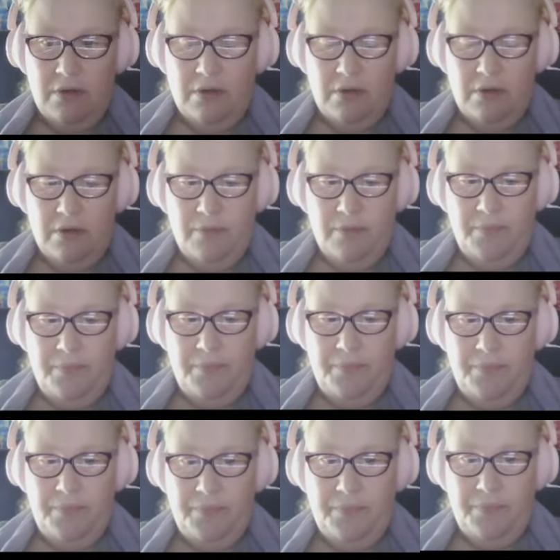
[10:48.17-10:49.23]

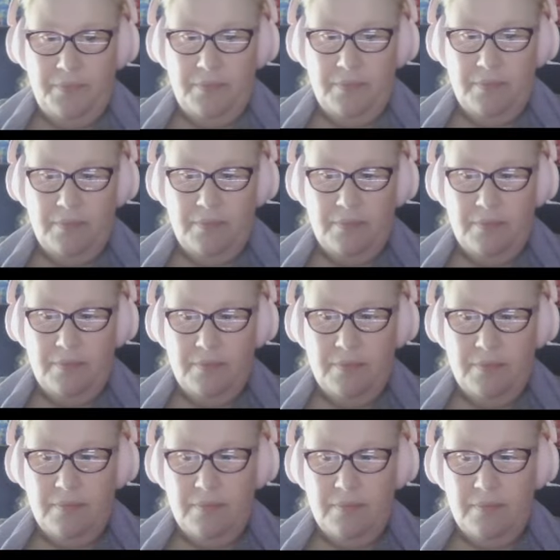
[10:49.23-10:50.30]

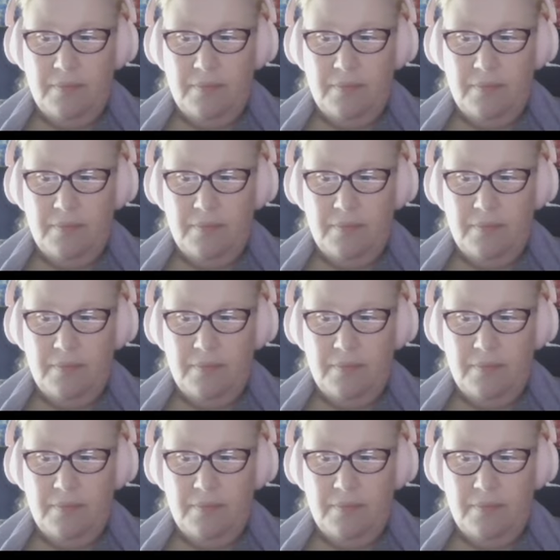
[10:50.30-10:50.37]
(no one is talking)